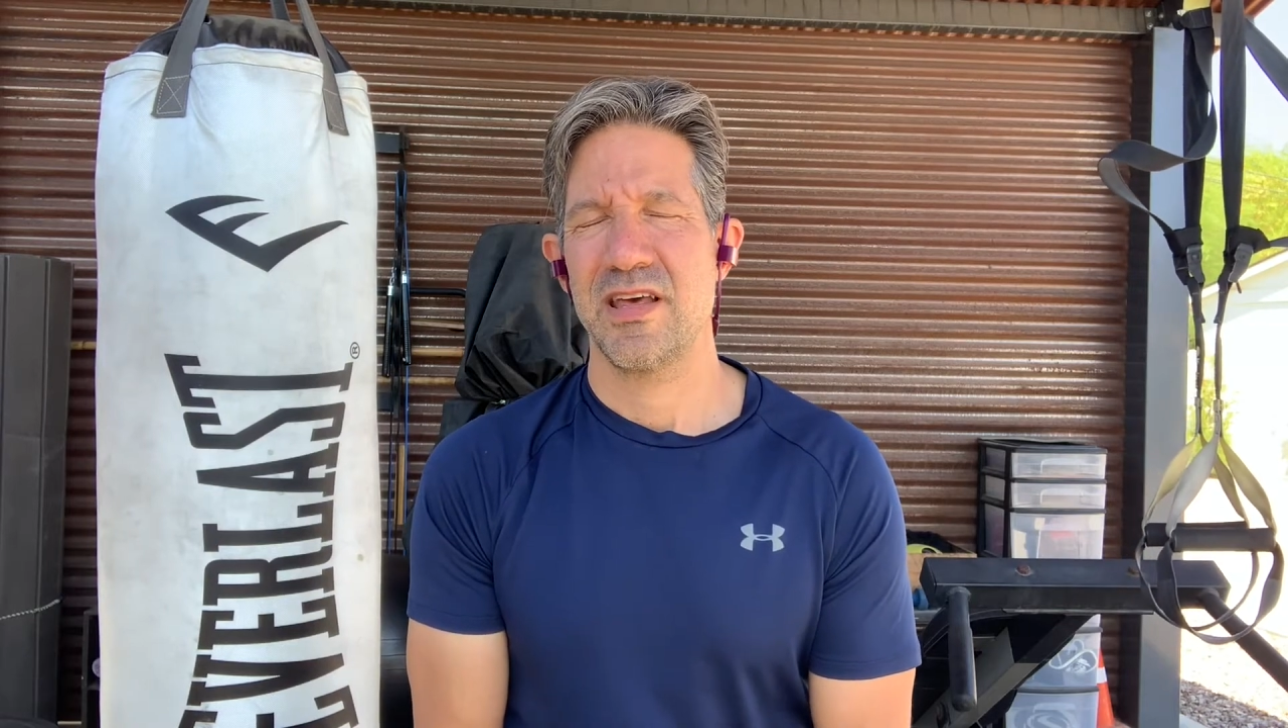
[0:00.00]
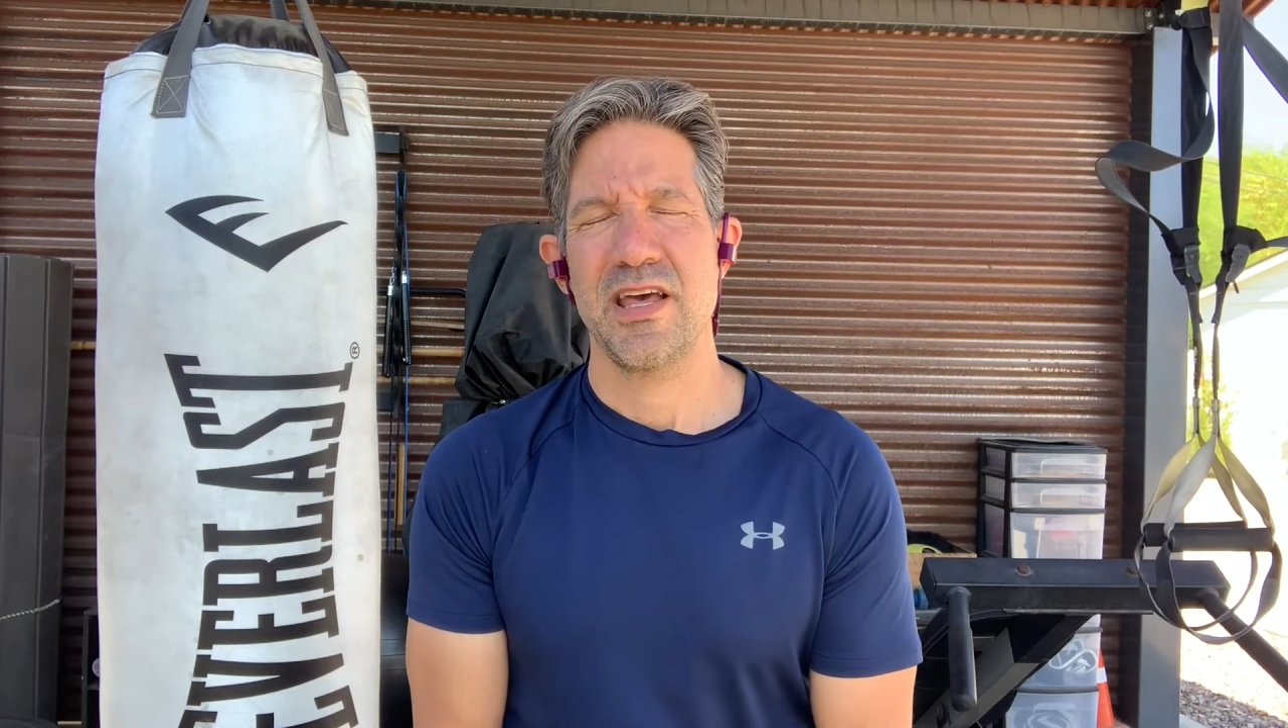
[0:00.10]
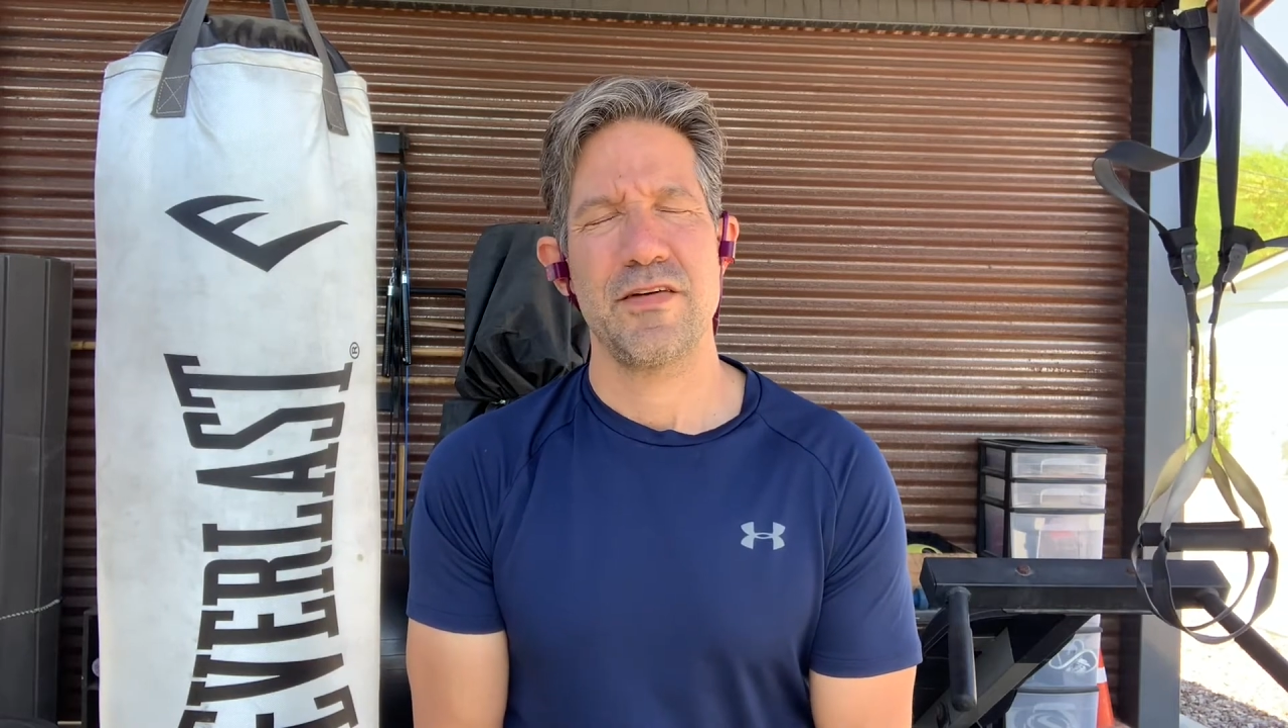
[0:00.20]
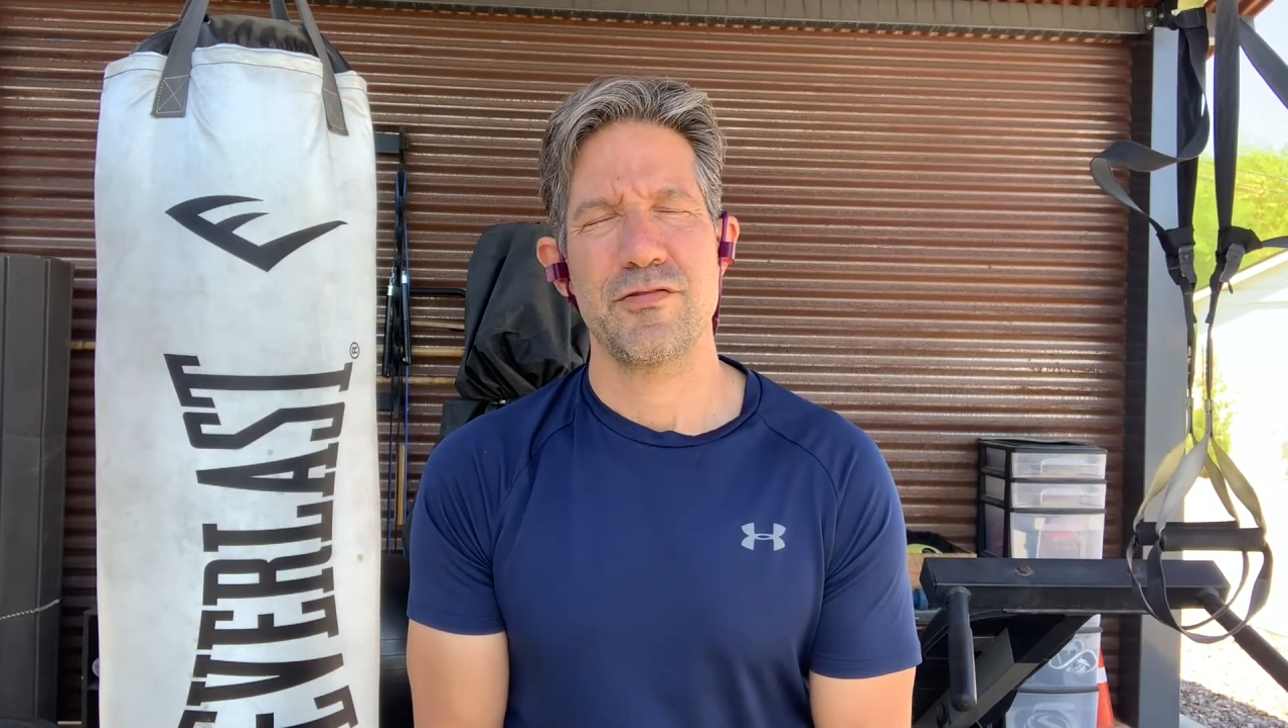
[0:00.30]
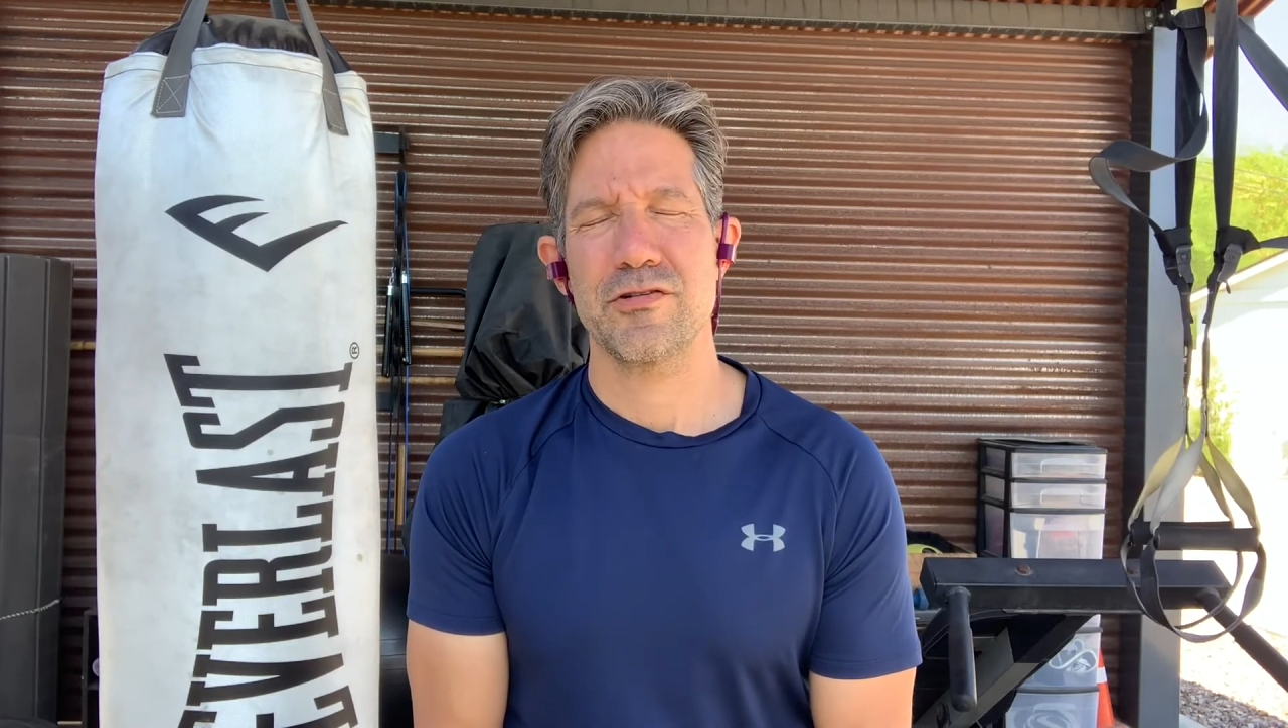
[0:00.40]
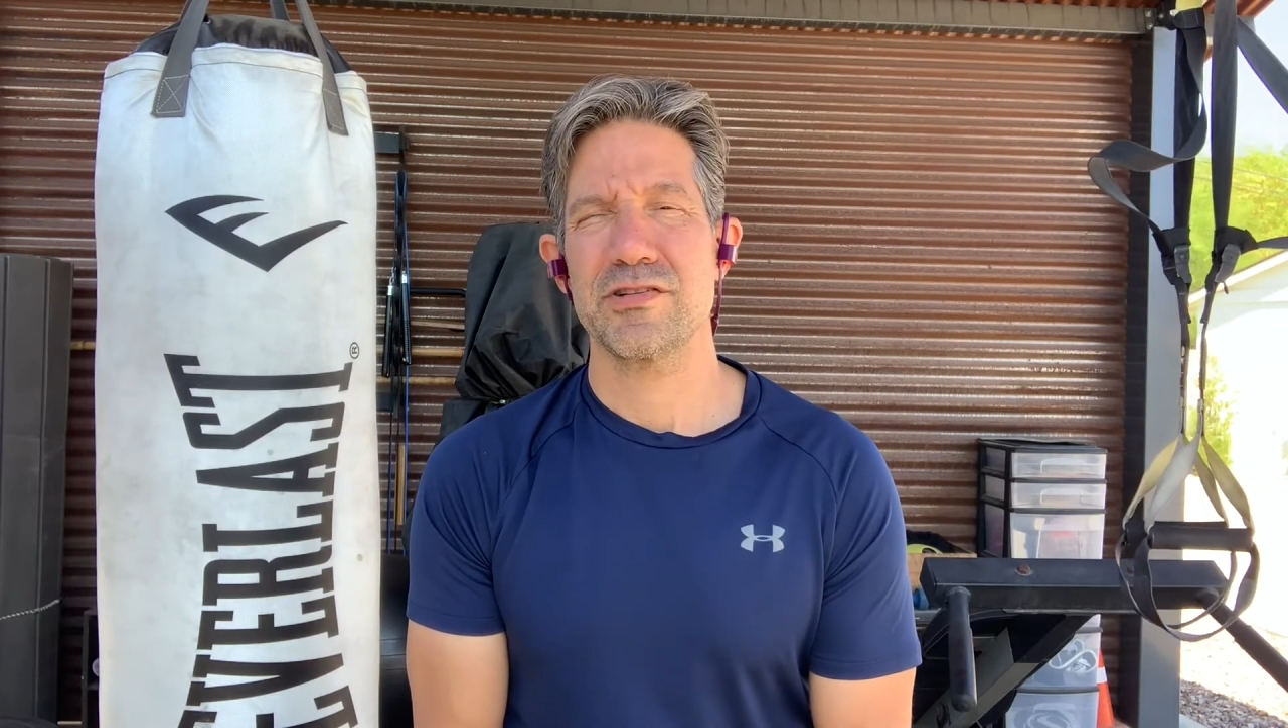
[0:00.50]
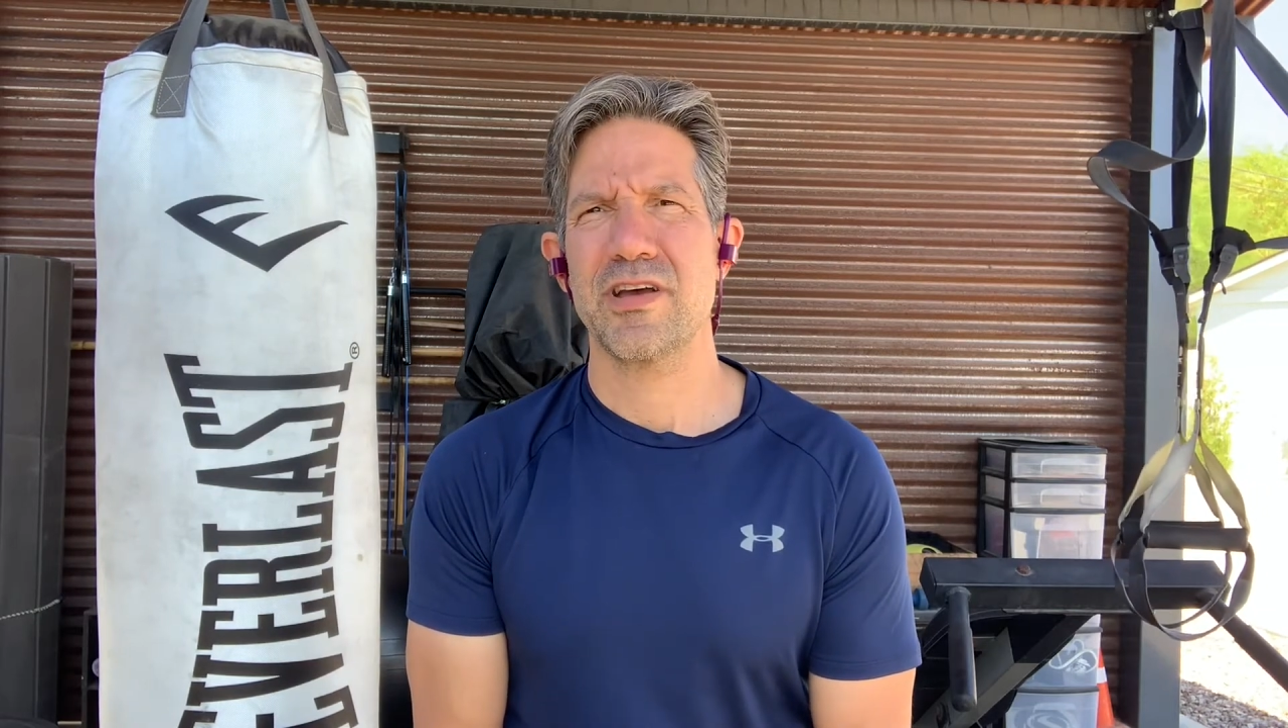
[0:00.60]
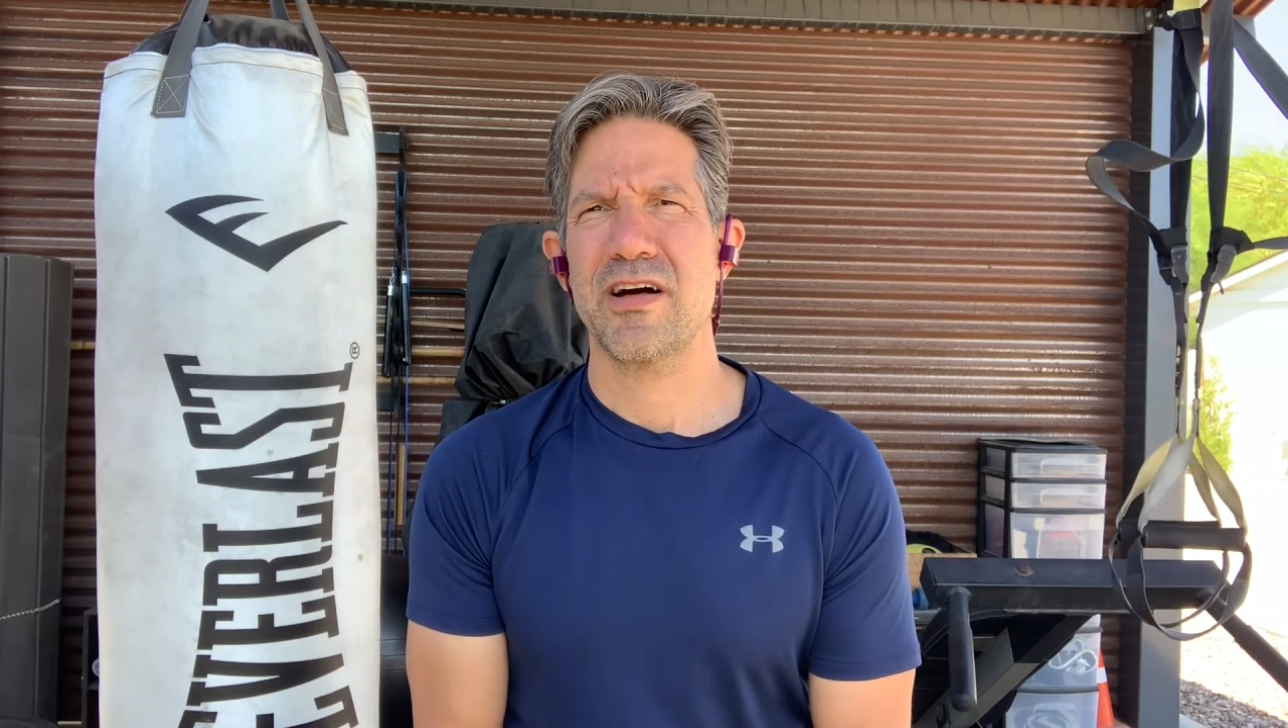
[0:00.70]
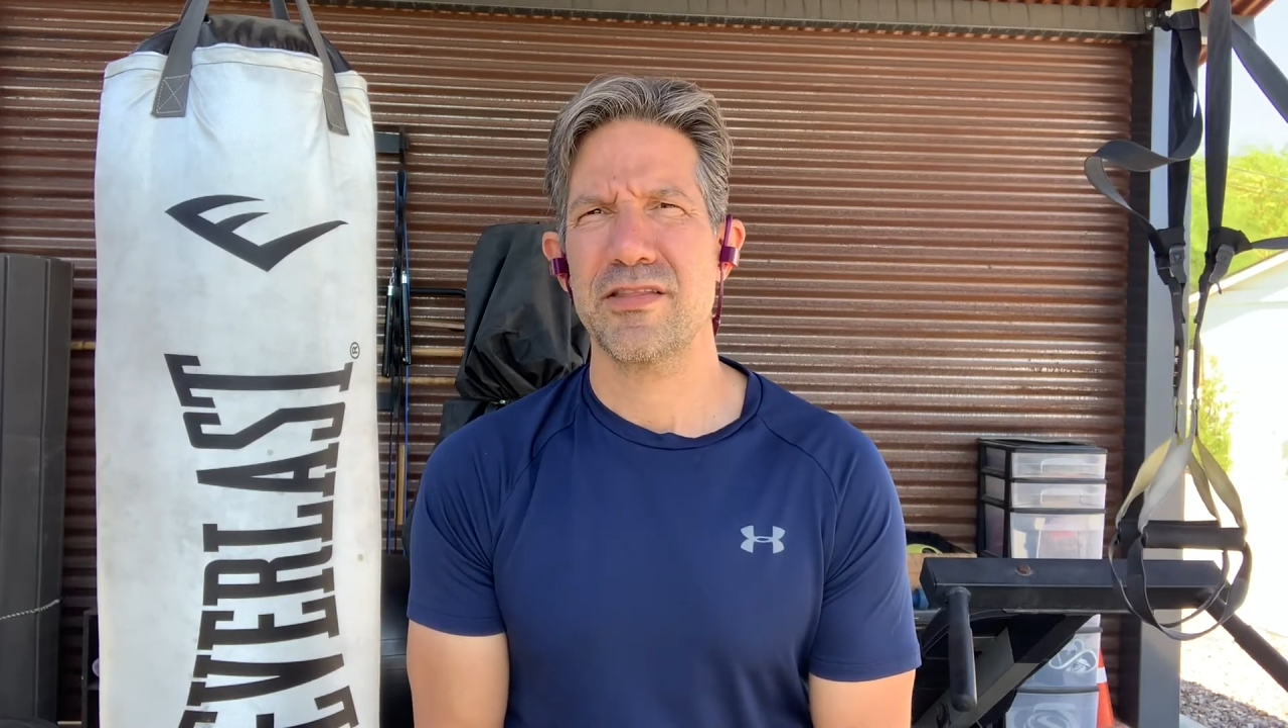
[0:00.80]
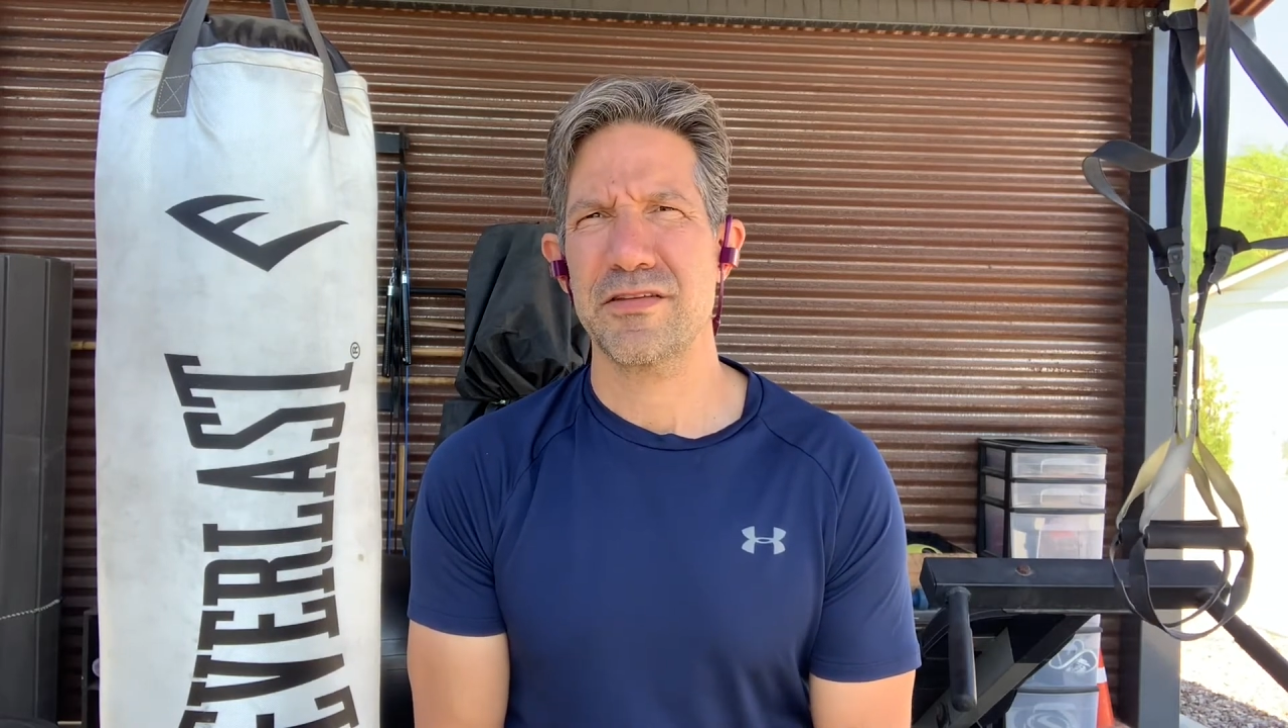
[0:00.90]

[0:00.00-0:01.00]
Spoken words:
If you're into health